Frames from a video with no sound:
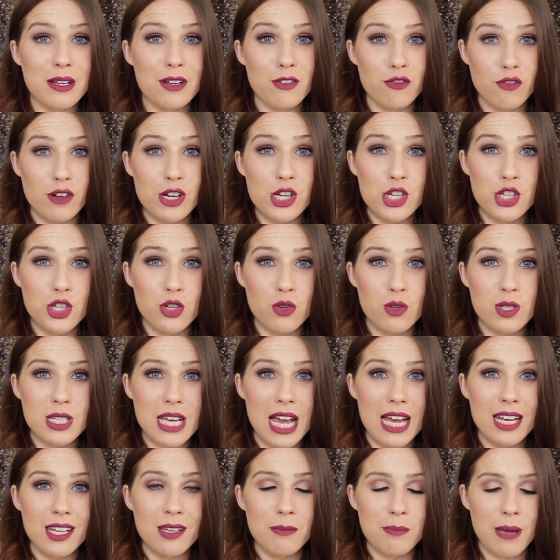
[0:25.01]
original
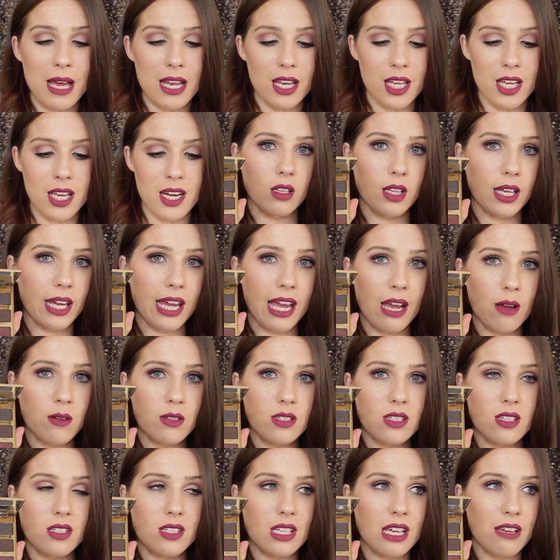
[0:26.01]
Tartelette palette. Like, how
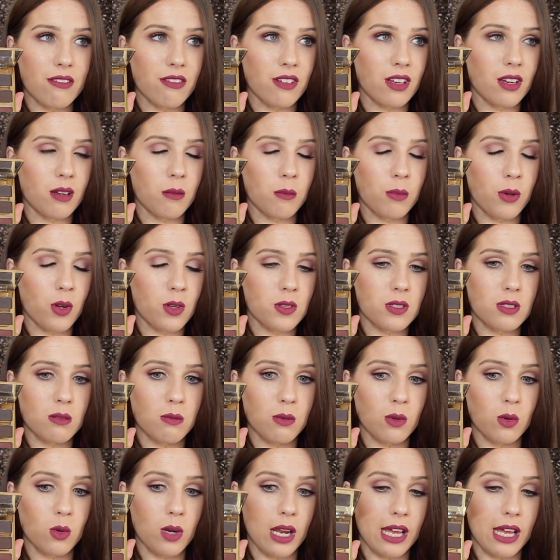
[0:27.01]
is this even possible?